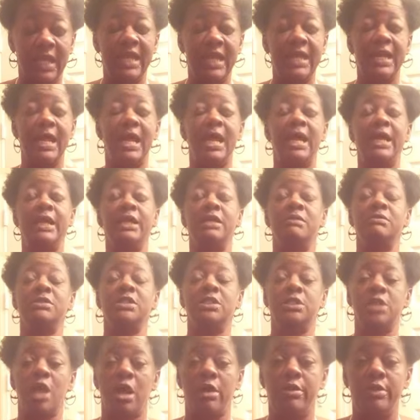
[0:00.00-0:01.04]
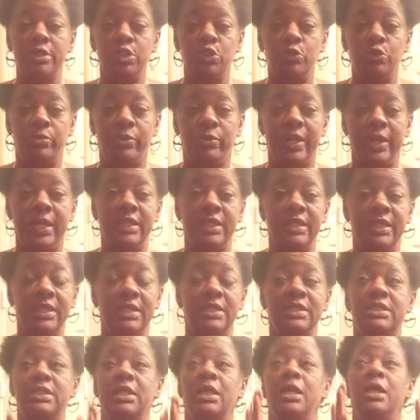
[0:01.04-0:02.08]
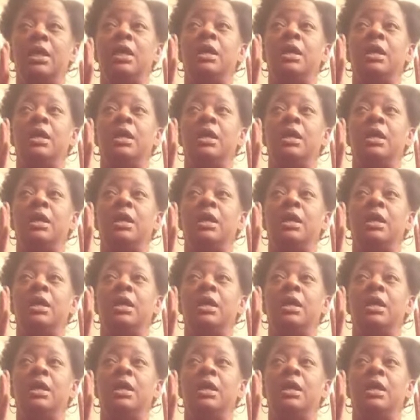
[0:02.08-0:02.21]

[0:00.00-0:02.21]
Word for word: and I am sorry to bring this